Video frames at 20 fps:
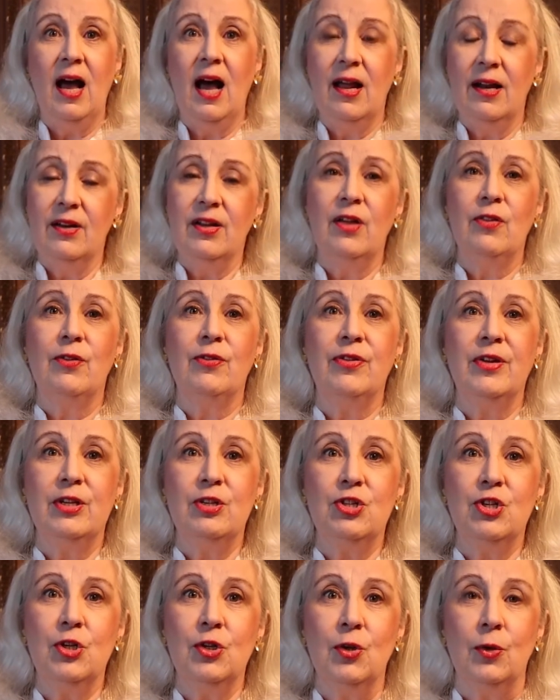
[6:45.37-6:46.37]
Another thing
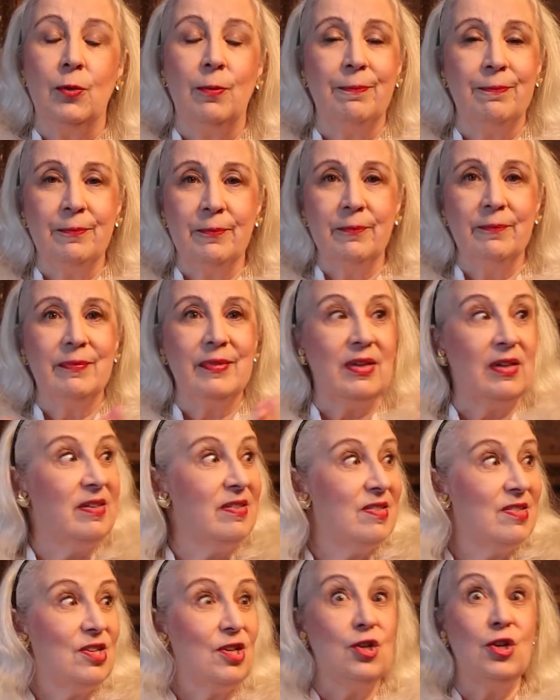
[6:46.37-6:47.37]
too,
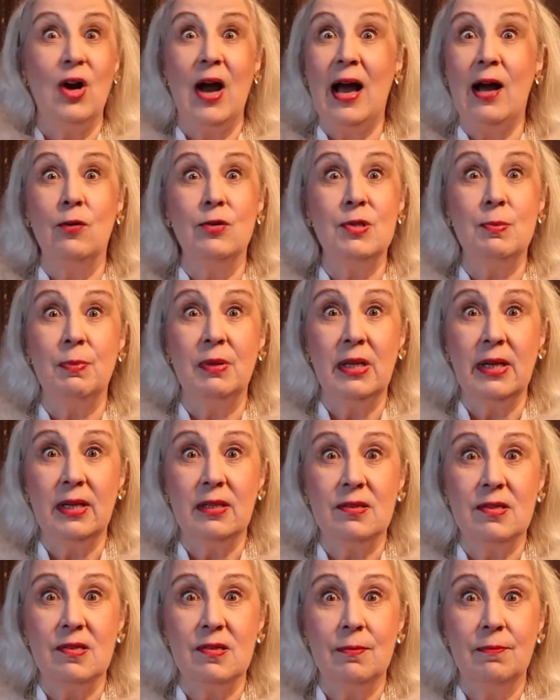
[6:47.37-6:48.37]
consider house
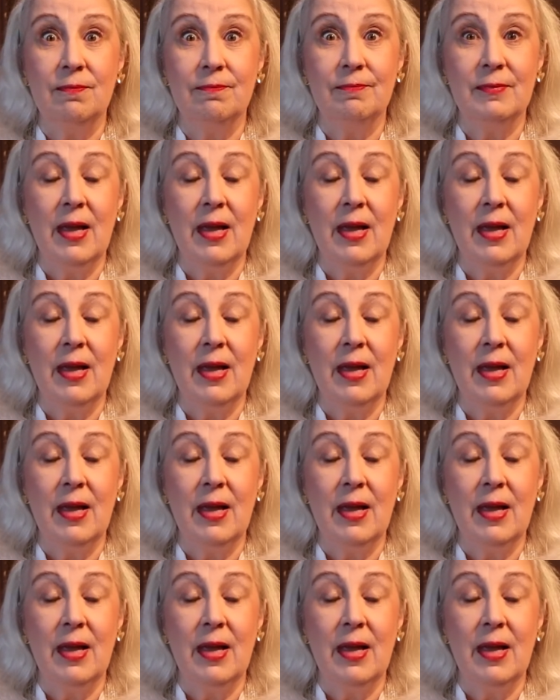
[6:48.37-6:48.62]
plants.